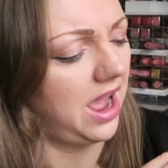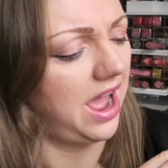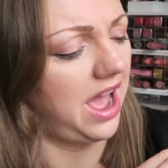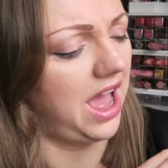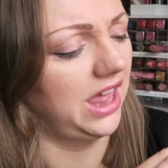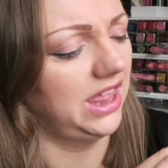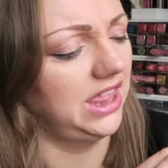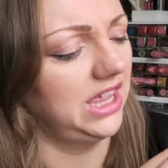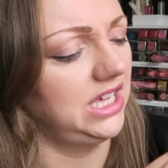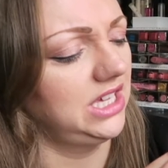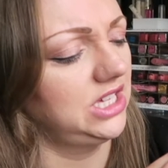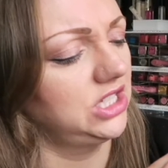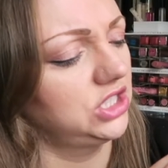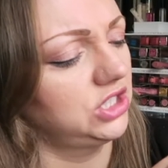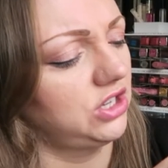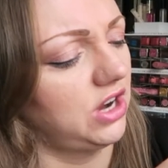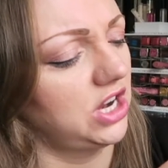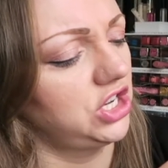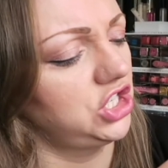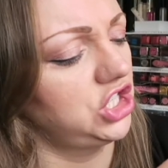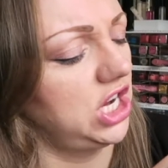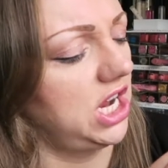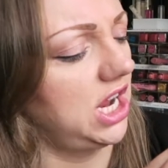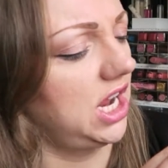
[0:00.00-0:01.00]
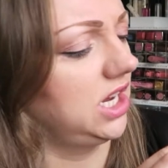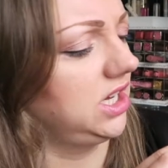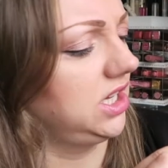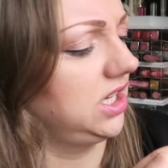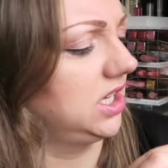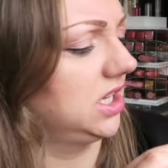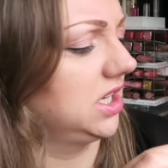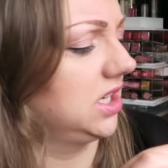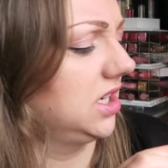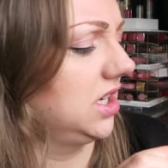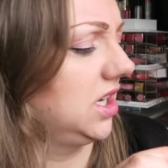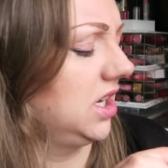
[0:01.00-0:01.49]
I think you scratch it and
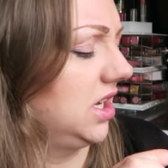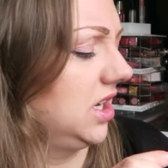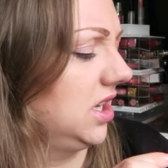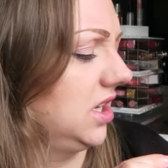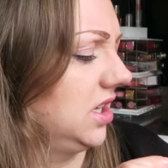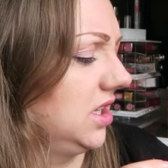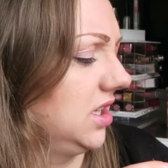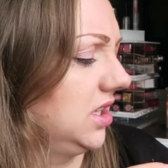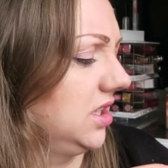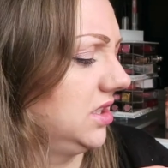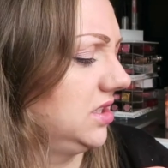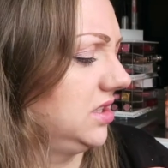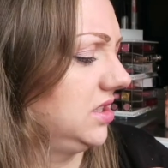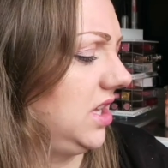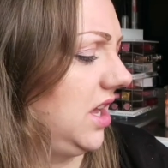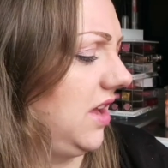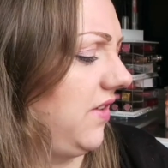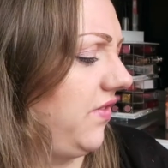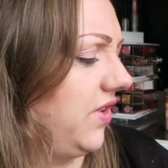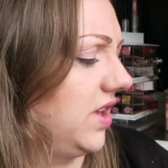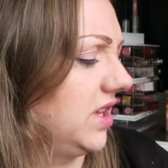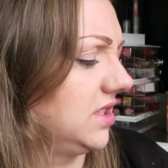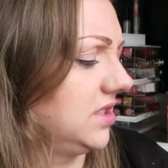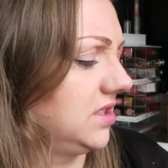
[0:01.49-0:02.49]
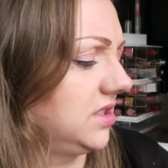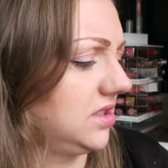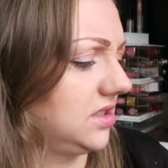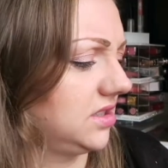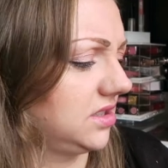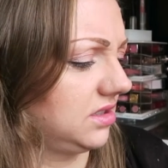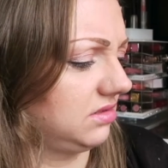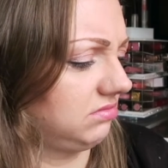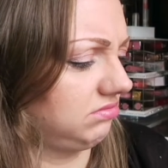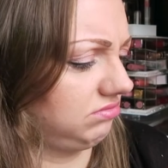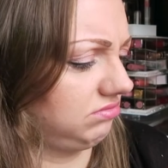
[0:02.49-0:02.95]
you can uh, see if it's